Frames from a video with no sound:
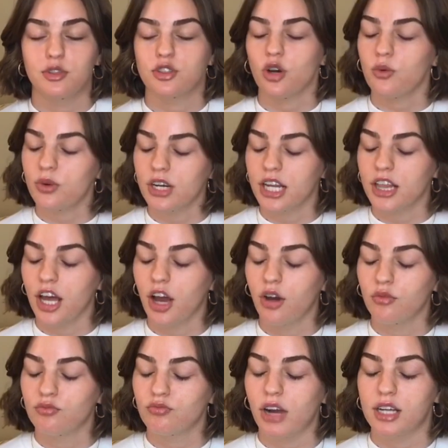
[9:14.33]
Don't worry
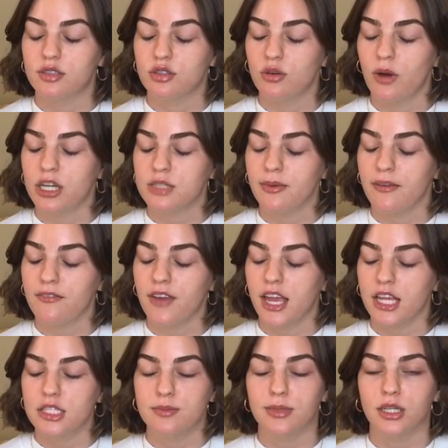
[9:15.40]
though, I still wash my
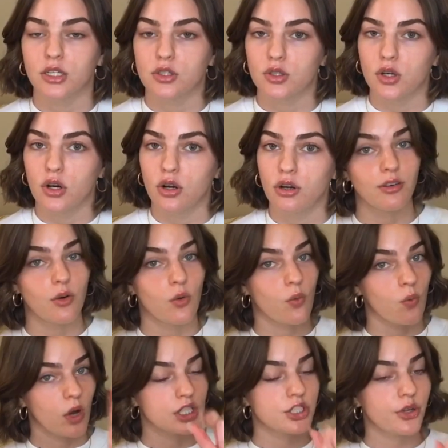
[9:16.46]
face because, girl,
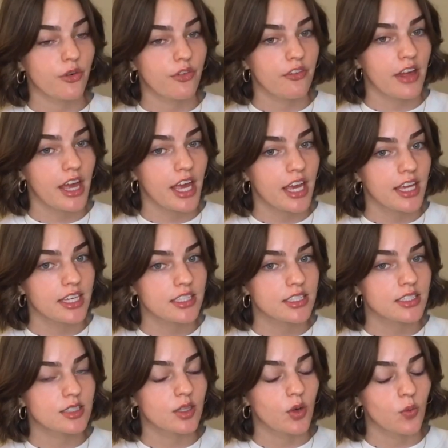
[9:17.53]
wash your
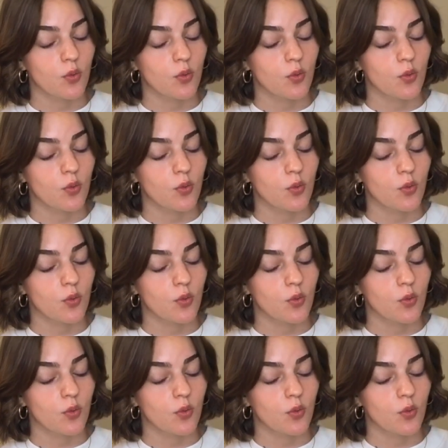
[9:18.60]
face.